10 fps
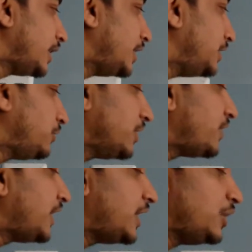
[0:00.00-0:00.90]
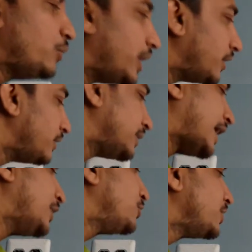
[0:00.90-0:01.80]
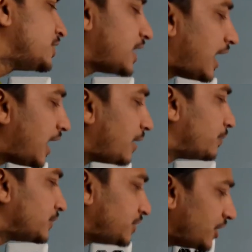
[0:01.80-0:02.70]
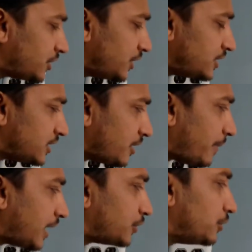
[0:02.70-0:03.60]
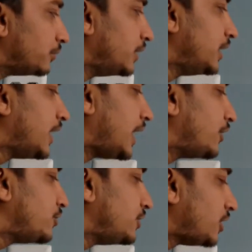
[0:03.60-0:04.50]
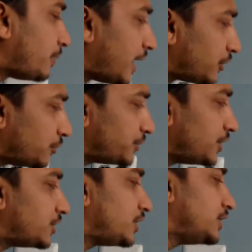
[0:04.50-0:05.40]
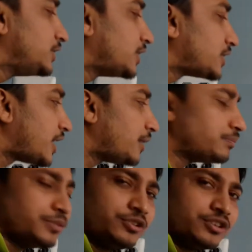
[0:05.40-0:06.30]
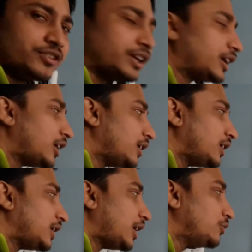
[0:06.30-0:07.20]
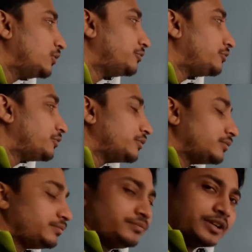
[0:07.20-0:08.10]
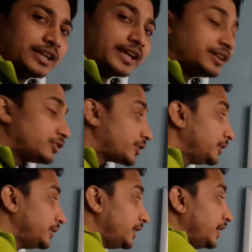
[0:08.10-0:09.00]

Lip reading: And you can write anyway. If hydrogen is the up, CH3 is in the bottom, hydrogen in the bottom, CH3 is in the top. You can write how you like, okay?